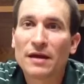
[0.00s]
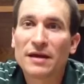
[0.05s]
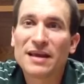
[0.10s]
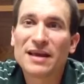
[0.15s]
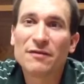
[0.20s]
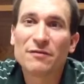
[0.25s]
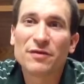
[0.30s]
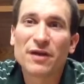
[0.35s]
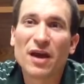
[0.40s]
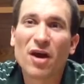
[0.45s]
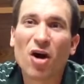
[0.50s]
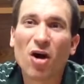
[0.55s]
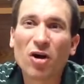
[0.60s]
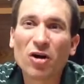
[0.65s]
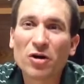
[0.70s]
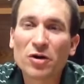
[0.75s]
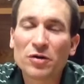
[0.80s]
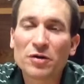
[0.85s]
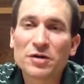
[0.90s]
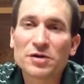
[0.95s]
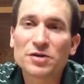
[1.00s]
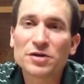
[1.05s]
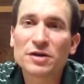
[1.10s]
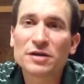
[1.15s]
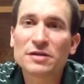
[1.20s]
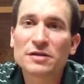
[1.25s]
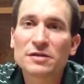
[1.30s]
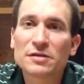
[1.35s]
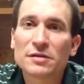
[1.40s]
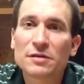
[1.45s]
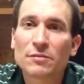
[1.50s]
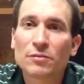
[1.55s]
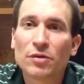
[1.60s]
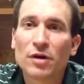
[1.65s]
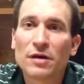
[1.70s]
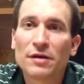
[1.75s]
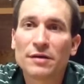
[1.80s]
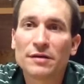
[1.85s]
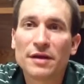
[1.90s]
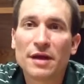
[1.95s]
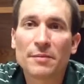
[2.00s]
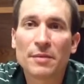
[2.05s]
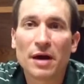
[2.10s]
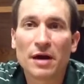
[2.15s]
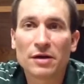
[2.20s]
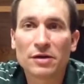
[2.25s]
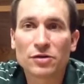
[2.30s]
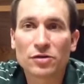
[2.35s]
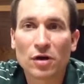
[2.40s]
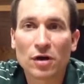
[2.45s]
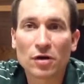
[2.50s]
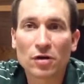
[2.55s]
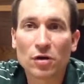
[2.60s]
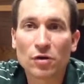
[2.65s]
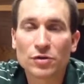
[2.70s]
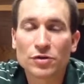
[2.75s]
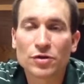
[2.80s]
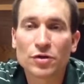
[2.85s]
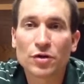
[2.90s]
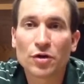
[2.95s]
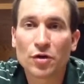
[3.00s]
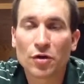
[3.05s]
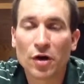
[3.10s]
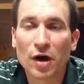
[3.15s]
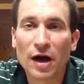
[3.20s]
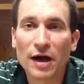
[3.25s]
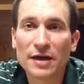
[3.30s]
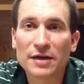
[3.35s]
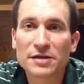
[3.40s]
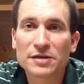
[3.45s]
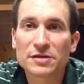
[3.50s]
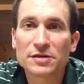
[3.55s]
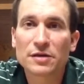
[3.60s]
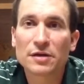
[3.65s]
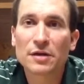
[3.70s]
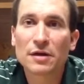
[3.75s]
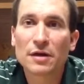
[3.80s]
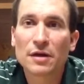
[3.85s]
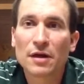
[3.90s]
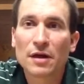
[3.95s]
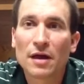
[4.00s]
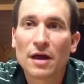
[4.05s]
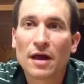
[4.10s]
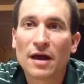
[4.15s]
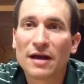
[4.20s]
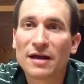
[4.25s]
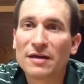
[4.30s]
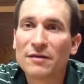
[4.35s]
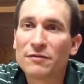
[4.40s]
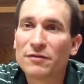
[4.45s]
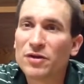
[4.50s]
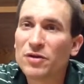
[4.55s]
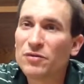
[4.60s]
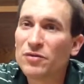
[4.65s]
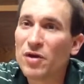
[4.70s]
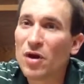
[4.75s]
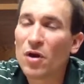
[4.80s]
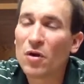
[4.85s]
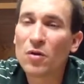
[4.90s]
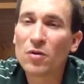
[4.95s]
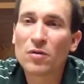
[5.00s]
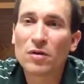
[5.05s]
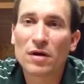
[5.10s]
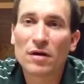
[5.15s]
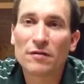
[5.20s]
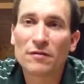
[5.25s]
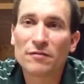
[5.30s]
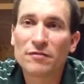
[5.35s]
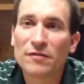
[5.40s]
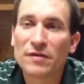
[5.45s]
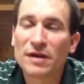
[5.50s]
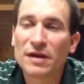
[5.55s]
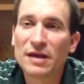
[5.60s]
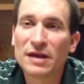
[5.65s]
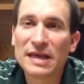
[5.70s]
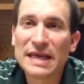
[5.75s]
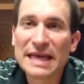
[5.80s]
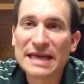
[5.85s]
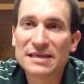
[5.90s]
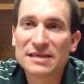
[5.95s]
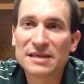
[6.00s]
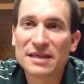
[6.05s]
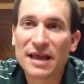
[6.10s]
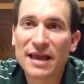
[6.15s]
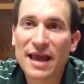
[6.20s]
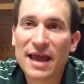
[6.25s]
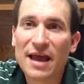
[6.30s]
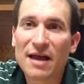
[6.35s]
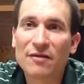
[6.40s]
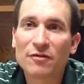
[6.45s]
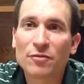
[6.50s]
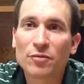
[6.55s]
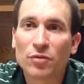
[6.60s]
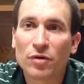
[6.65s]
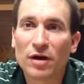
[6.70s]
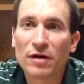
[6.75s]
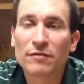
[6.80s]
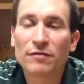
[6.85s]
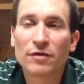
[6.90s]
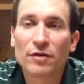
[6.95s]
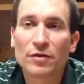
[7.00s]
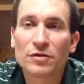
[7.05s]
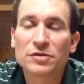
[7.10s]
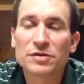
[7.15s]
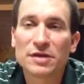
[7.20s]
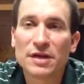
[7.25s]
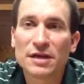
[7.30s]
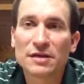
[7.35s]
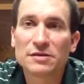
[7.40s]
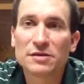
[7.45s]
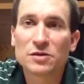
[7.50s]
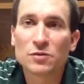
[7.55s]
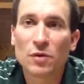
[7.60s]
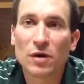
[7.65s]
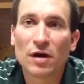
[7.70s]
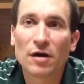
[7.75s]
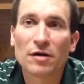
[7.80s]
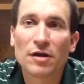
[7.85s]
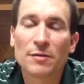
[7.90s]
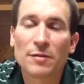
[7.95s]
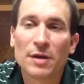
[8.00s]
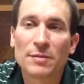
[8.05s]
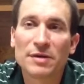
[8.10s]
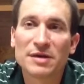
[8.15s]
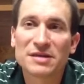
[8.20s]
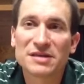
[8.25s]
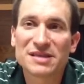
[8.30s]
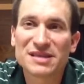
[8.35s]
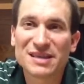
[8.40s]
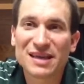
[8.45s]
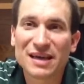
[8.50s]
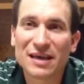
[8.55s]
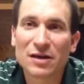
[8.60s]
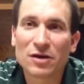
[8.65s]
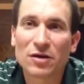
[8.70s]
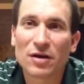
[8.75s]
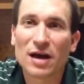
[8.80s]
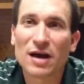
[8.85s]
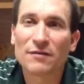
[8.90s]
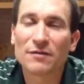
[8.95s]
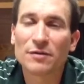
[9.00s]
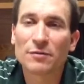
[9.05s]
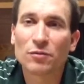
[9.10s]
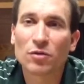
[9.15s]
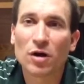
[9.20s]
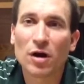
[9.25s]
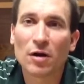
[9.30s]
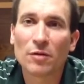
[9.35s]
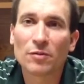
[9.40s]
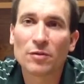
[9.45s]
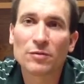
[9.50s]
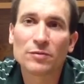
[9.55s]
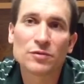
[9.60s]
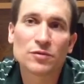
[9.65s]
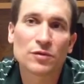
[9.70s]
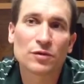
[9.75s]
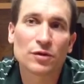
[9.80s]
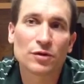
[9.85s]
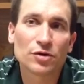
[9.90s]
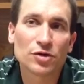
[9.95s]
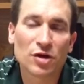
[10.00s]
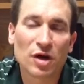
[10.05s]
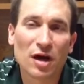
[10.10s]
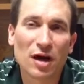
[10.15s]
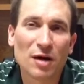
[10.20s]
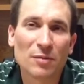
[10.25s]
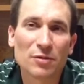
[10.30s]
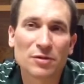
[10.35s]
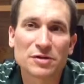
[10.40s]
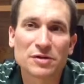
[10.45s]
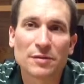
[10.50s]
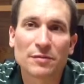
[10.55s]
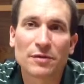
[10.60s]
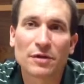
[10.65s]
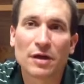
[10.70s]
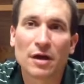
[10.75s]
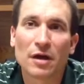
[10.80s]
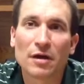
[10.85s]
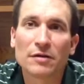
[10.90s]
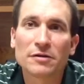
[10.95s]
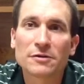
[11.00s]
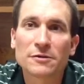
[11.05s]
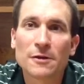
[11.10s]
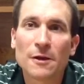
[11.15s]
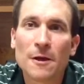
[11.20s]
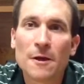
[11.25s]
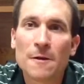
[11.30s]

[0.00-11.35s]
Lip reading: If they are Christians, pray that they might draw closer to Christ. If you know of any needs that they have, pray for those needs as well. They may be sick or having problems with their job or something else.